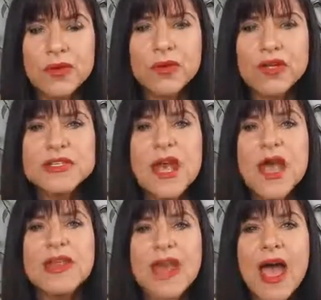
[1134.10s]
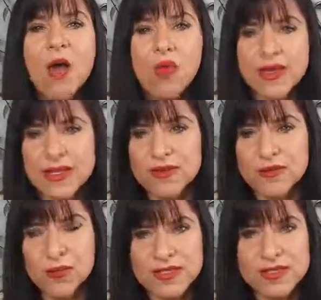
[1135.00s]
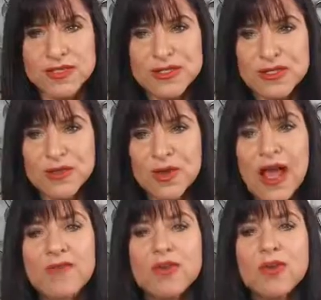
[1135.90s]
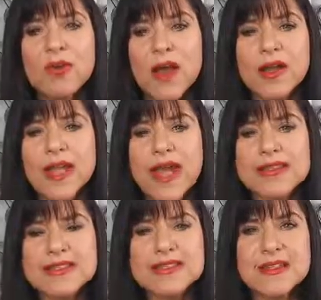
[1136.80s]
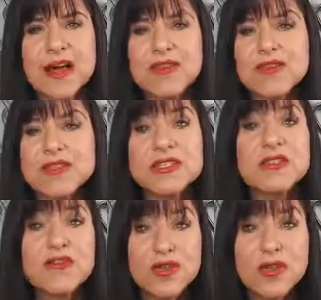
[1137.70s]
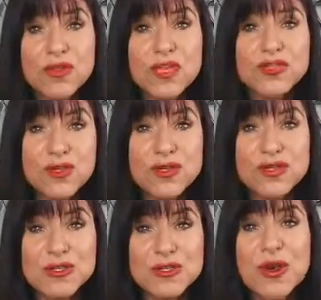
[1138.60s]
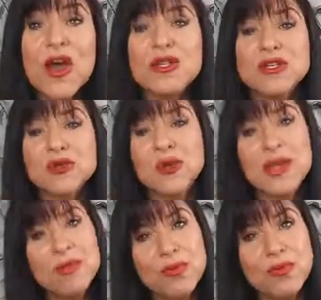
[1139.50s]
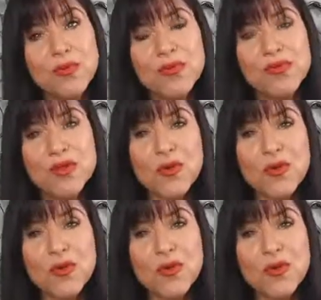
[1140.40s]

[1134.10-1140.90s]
viewers. Now what do you do? Well, after the broadcast is live, there's still a few things you can do to improve